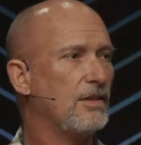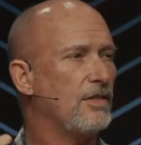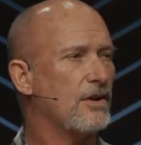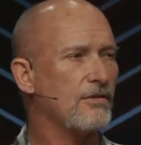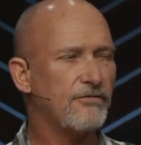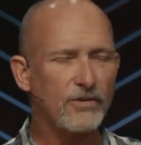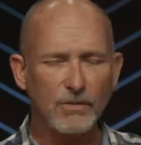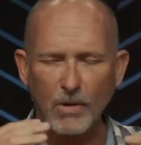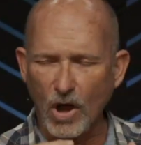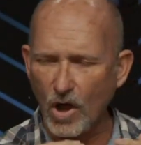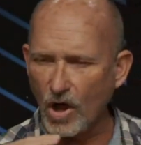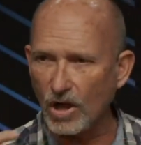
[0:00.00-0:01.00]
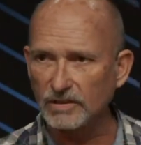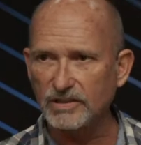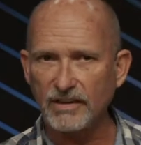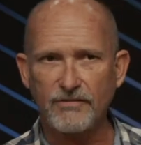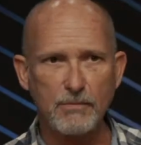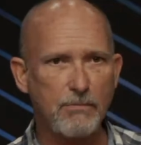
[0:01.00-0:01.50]
They're from all
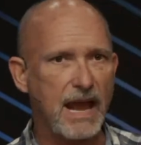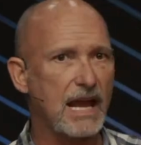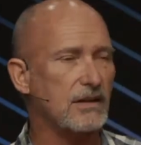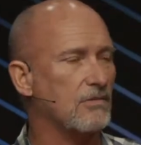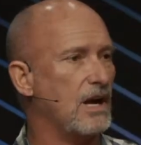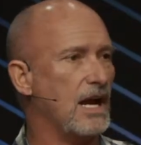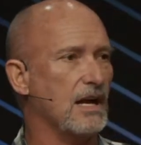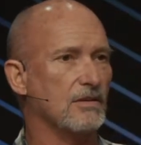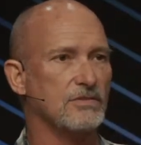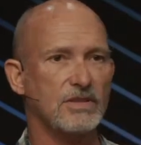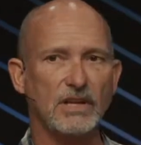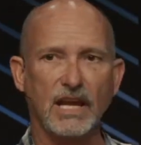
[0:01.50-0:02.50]
different backgrounds.